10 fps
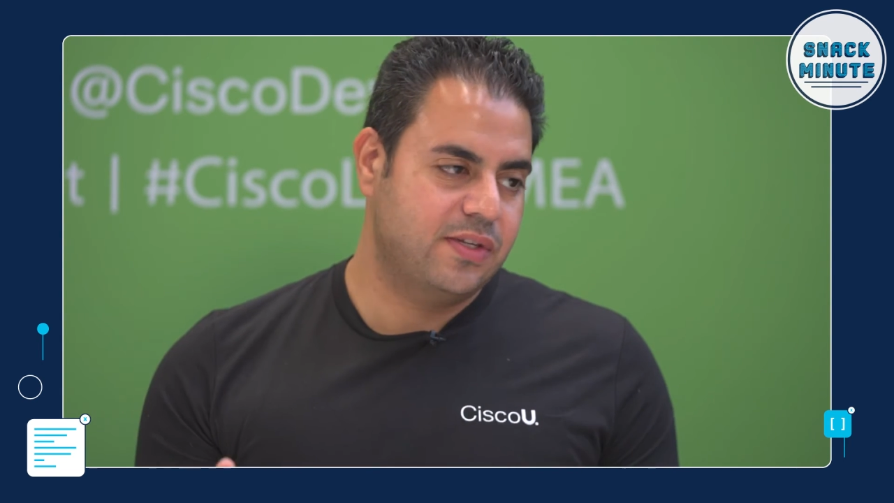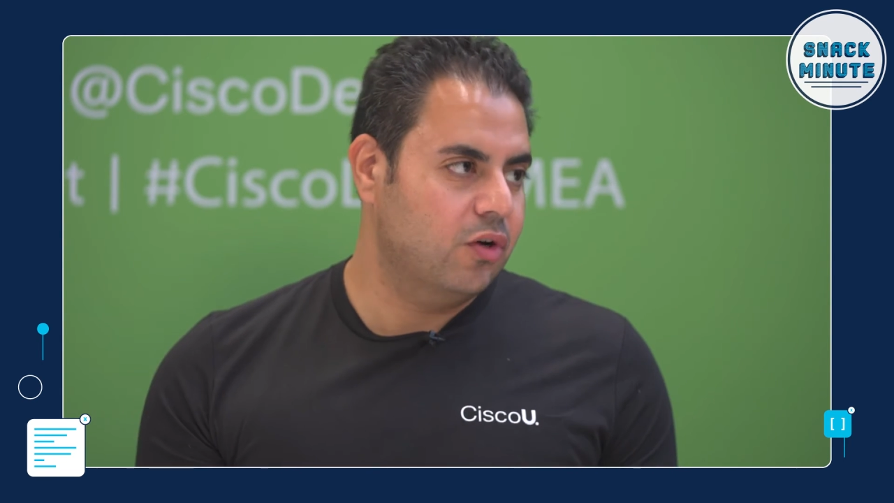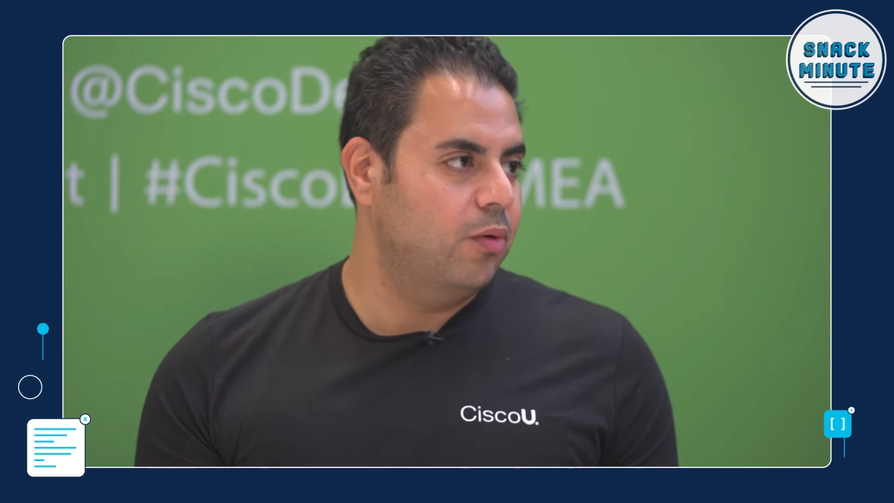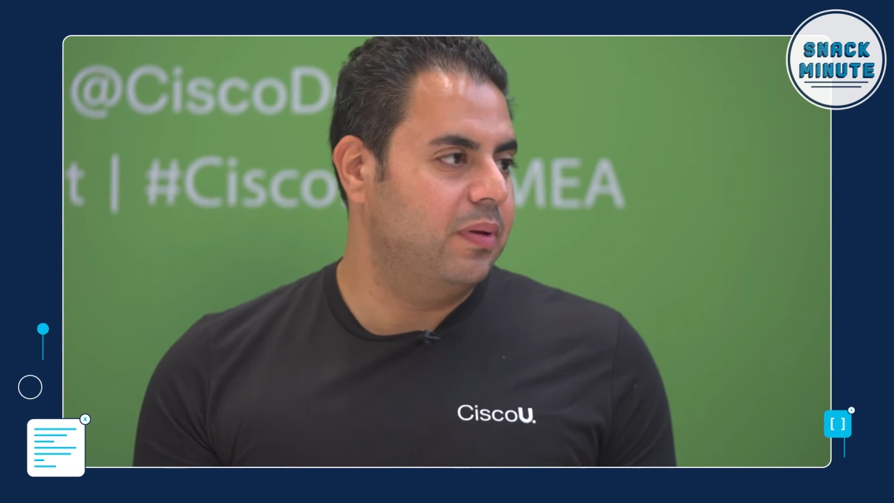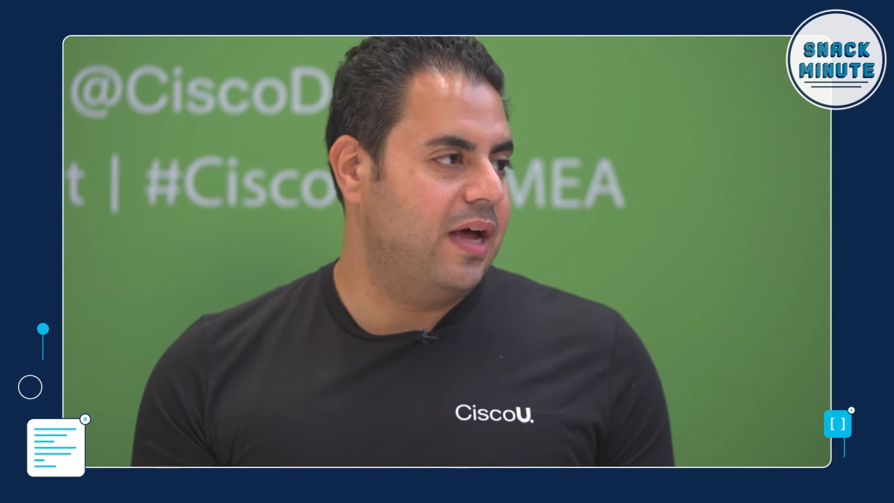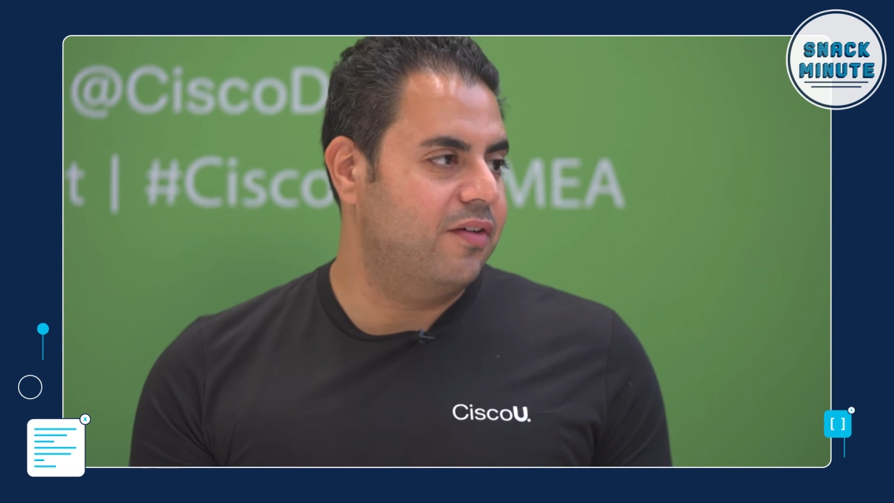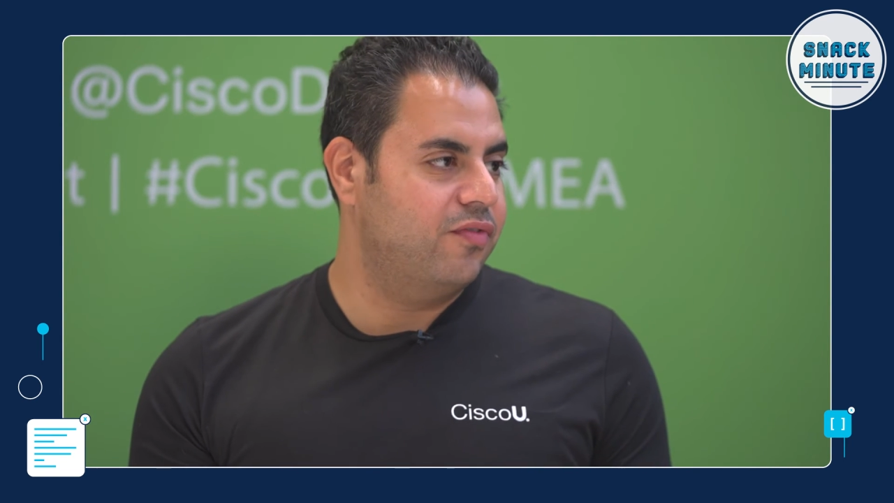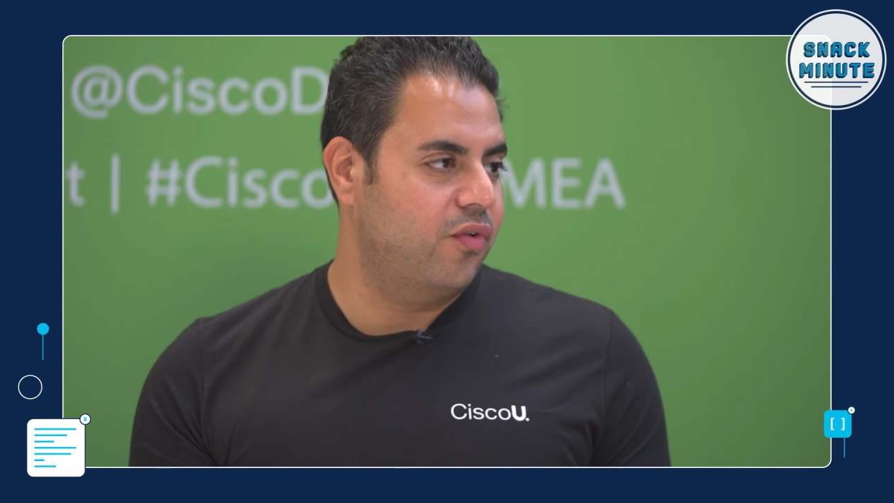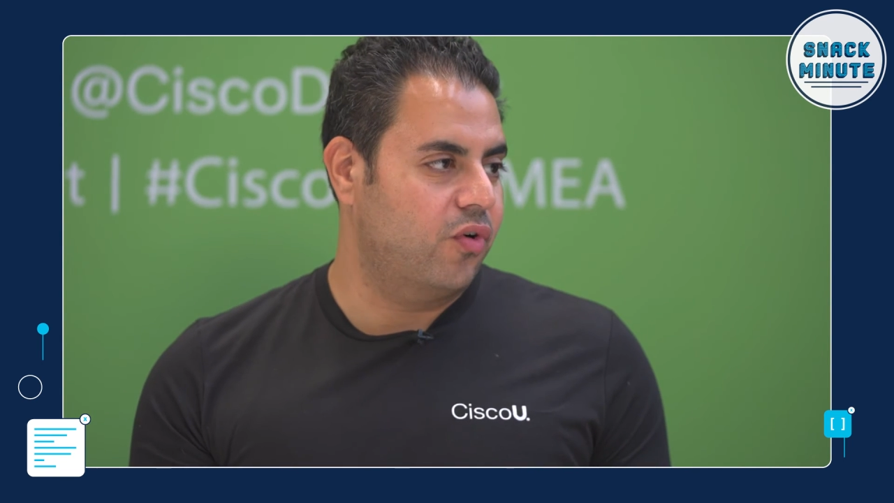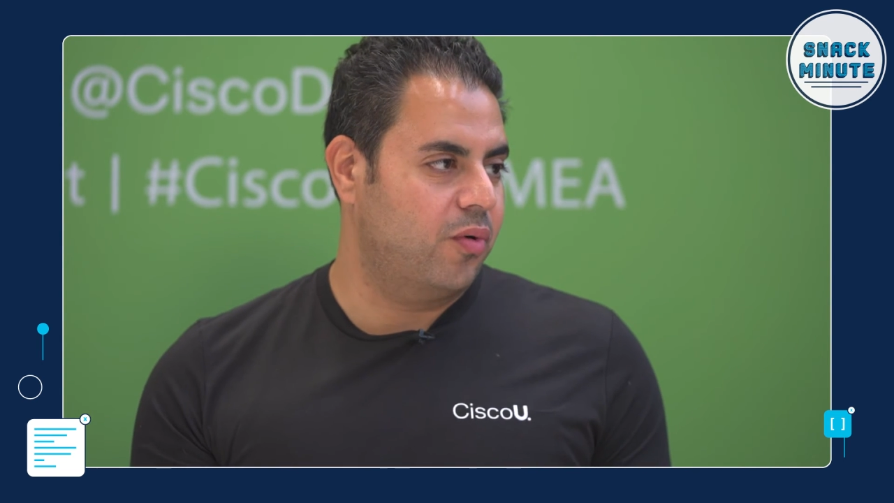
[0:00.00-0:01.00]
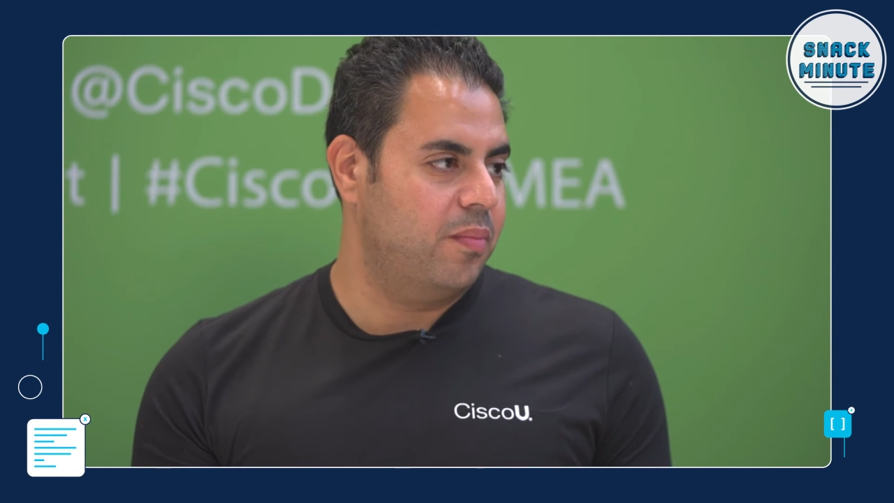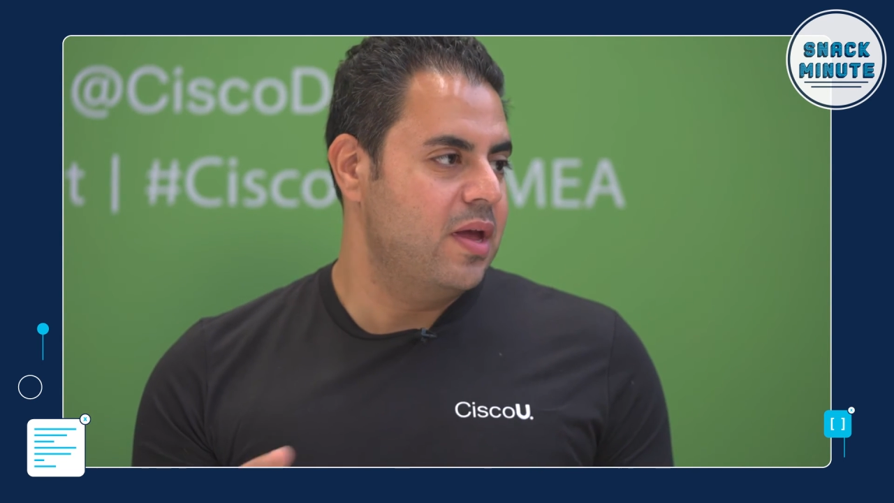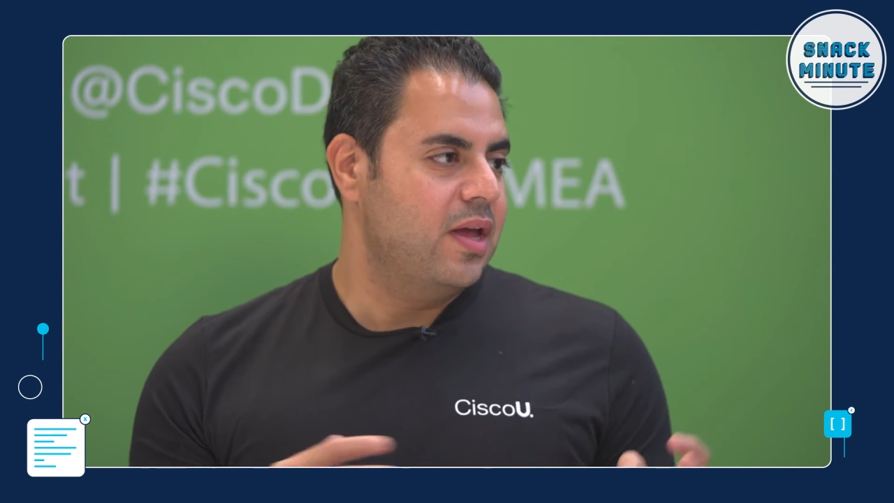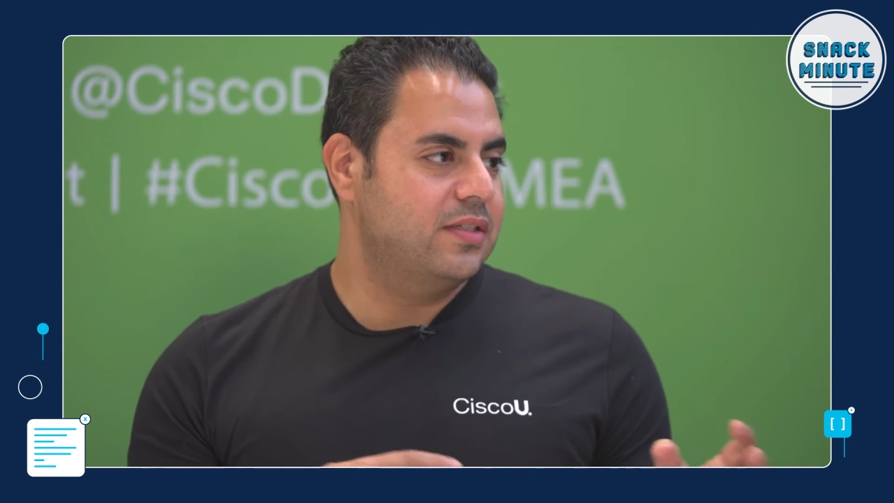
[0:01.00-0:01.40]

single platform